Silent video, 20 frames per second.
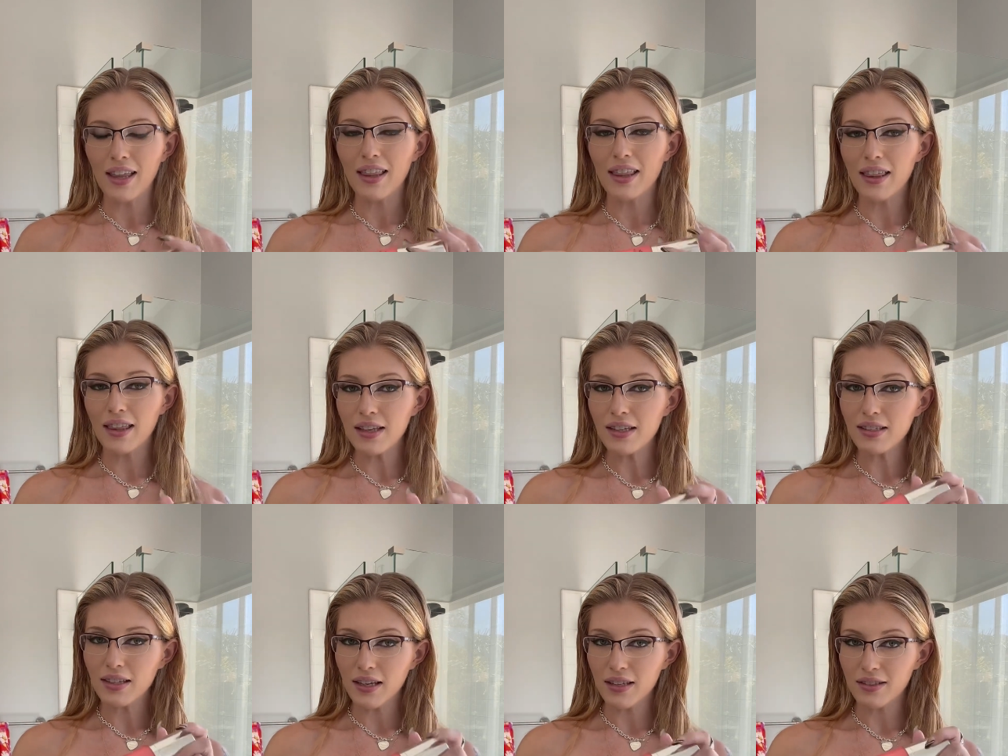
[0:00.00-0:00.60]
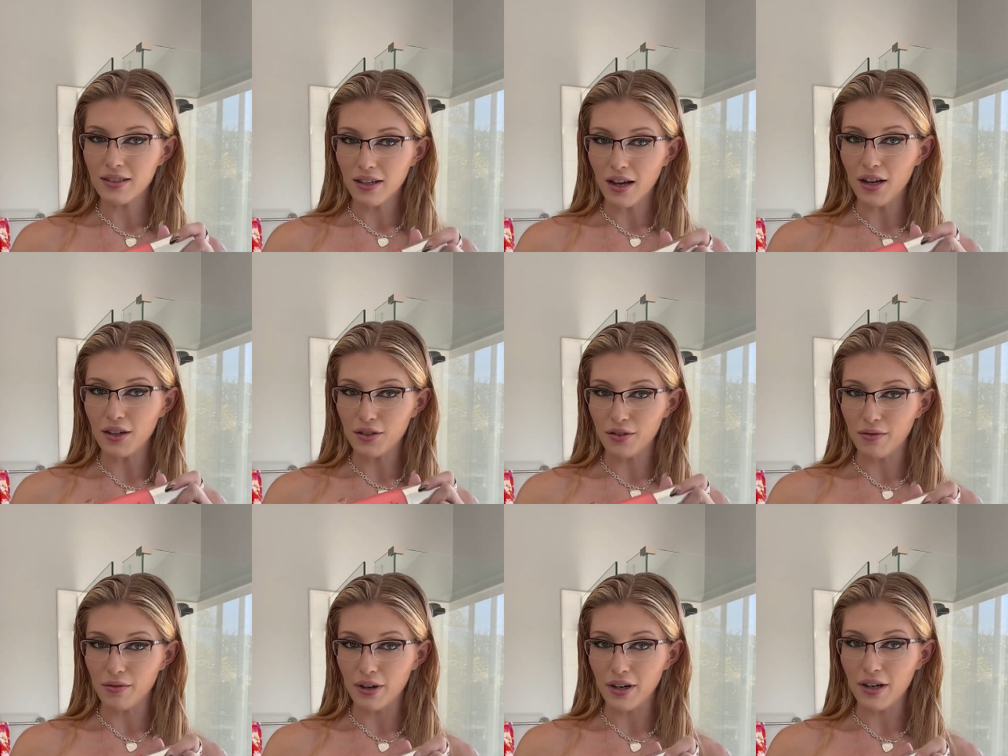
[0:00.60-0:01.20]
This has
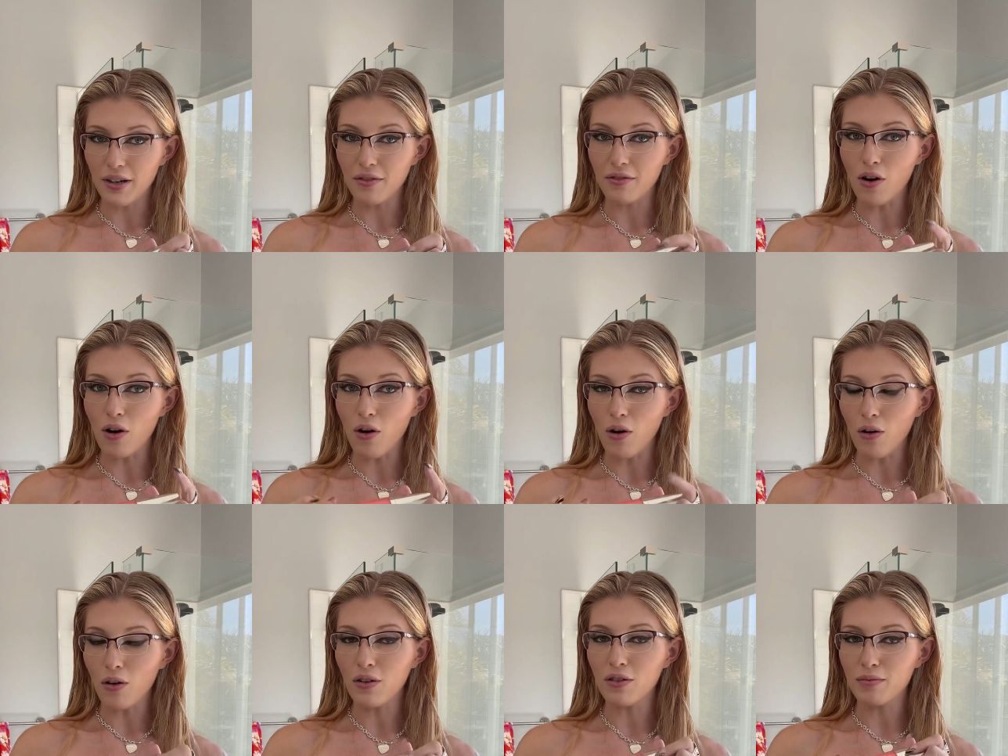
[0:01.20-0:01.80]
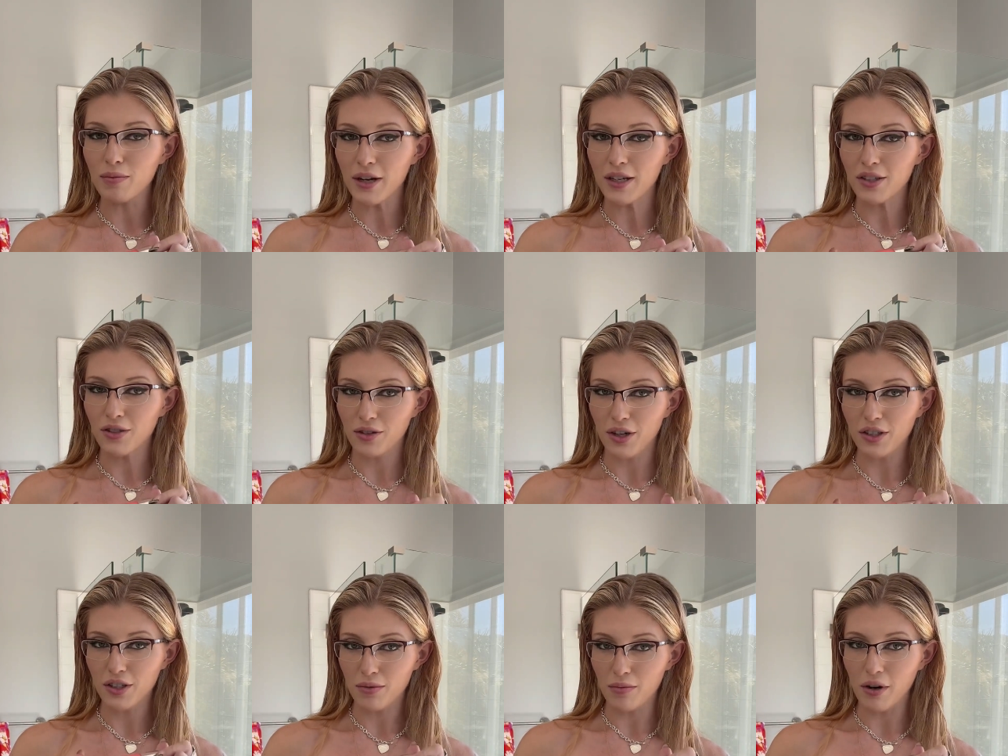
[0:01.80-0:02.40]
gotten rid of all of my
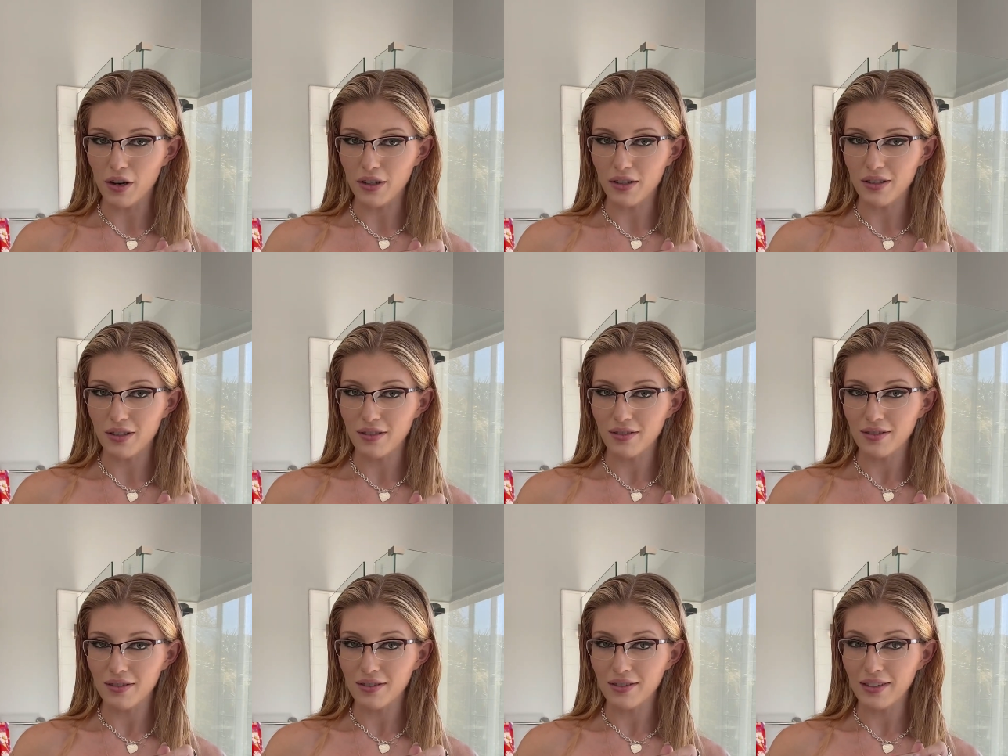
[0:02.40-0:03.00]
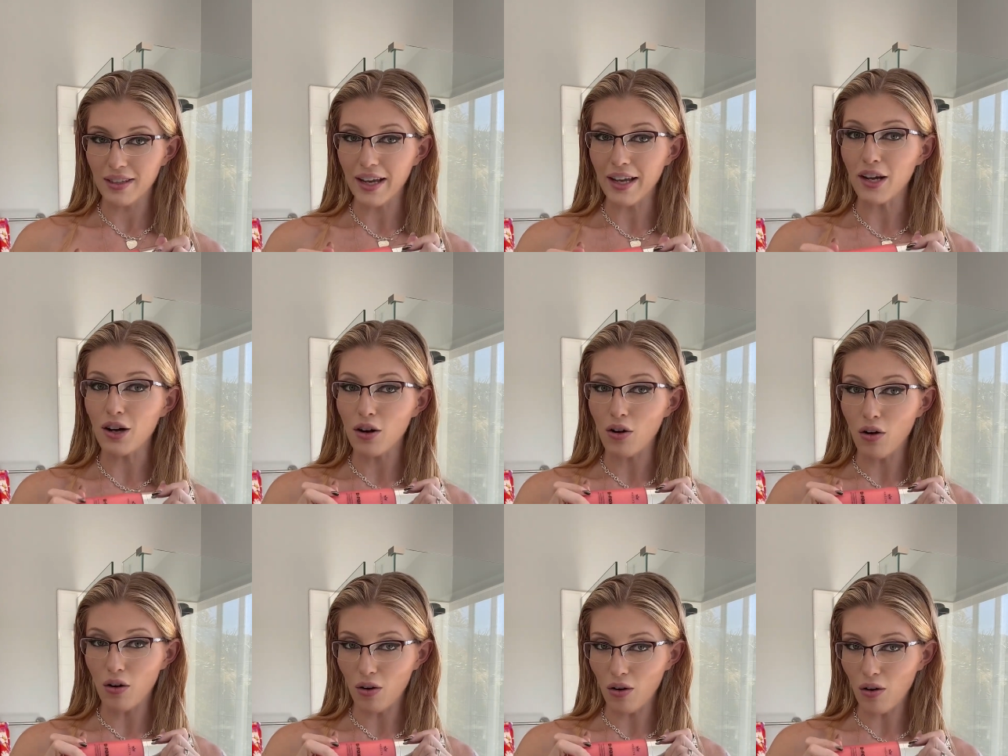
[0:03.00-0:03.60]
stretch marks, like
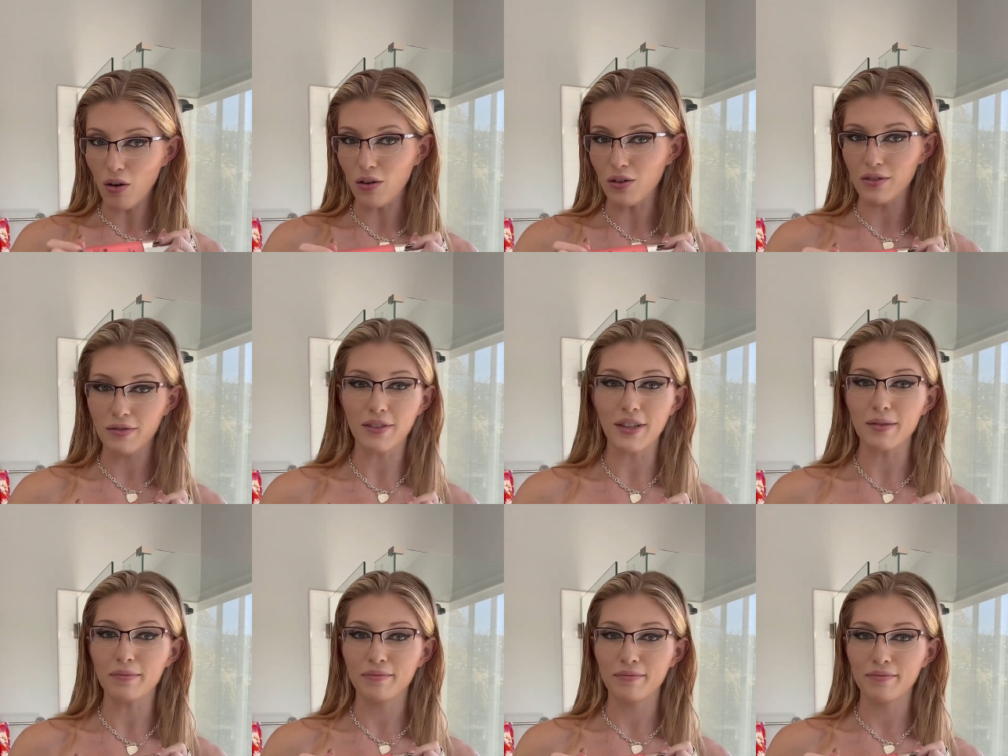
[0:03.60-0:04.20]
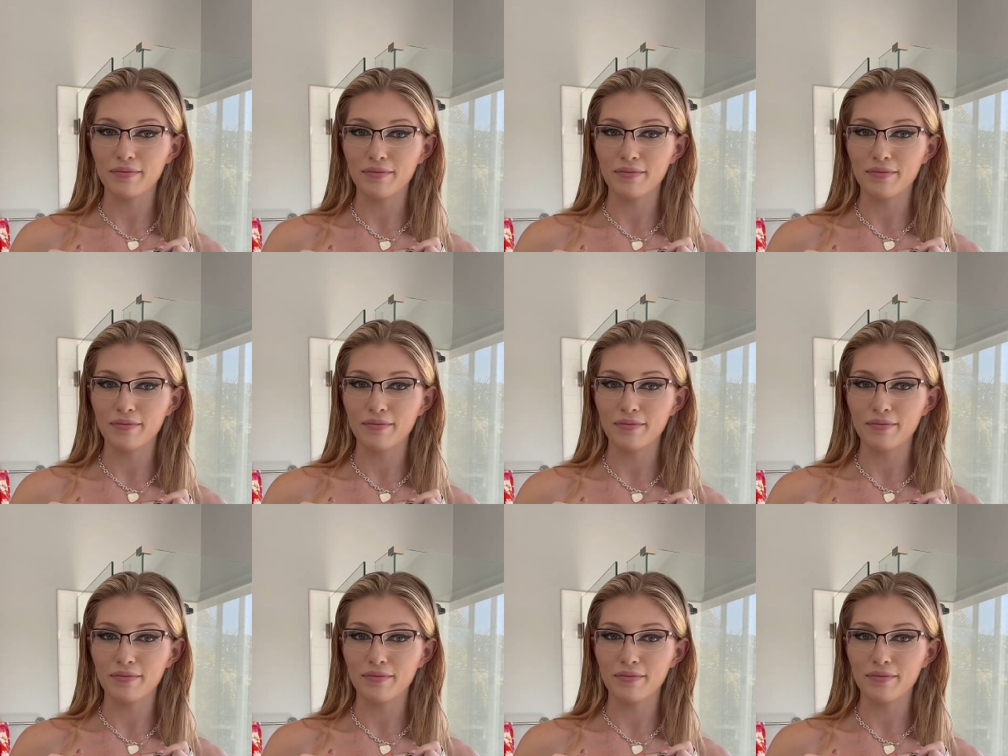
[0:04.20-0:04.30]
all of them.